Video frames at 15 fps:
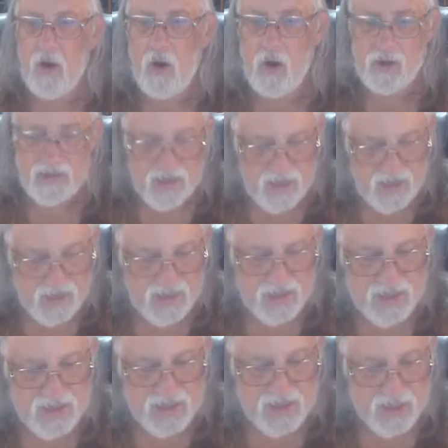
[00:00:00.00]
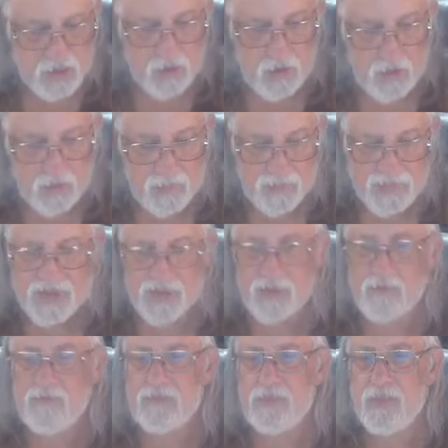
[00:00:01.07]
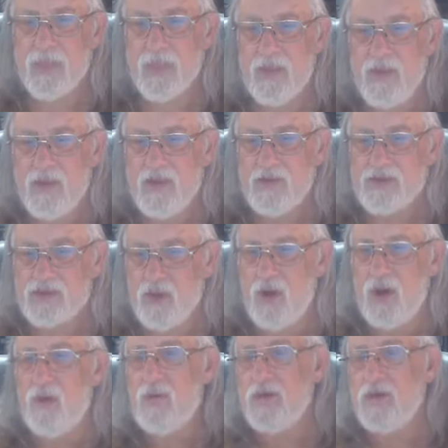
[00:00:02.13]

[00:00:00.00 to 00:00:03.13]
on His terms. So I